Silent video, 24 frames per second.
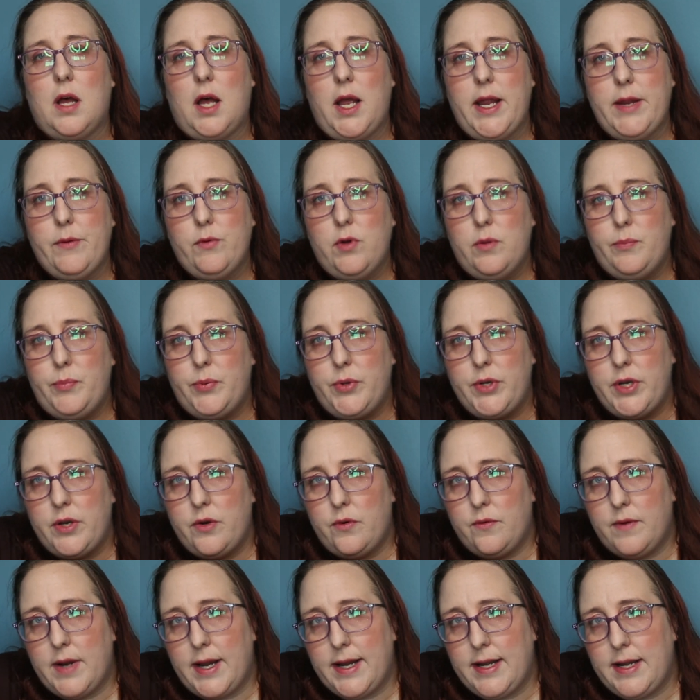I will put
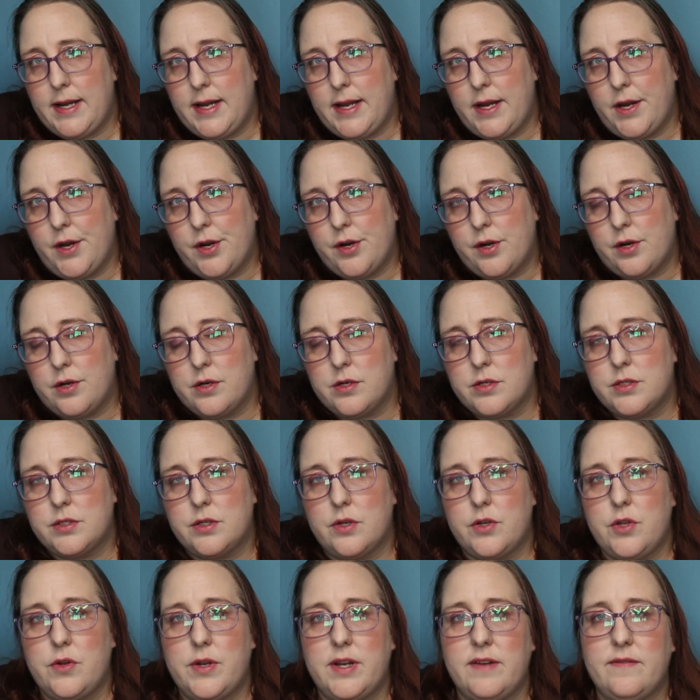it right here
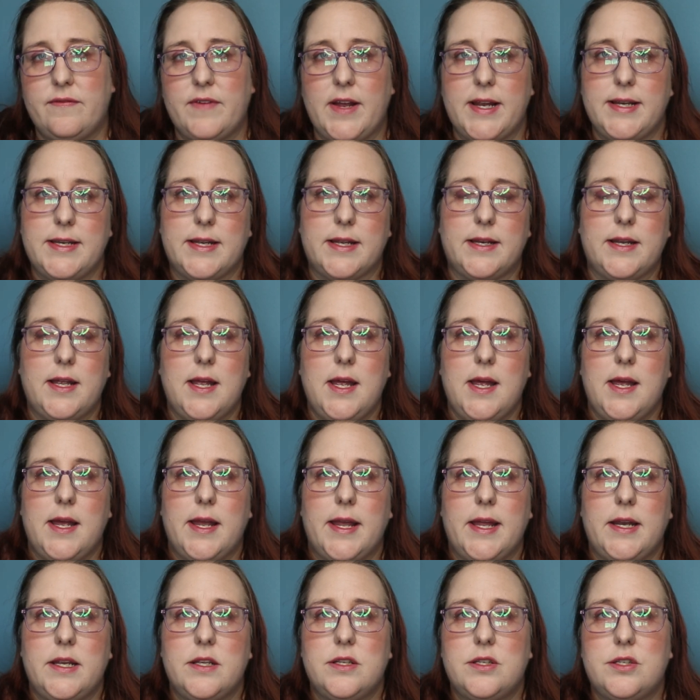so you can find it.
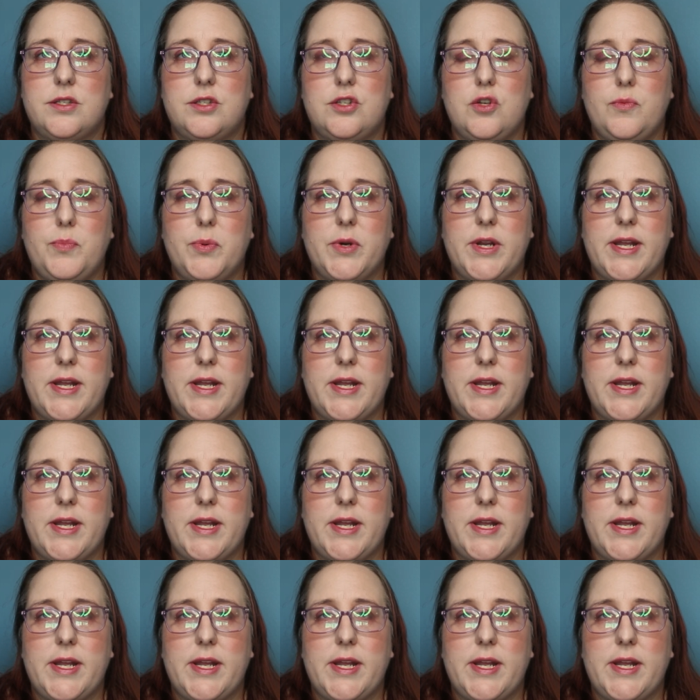It is super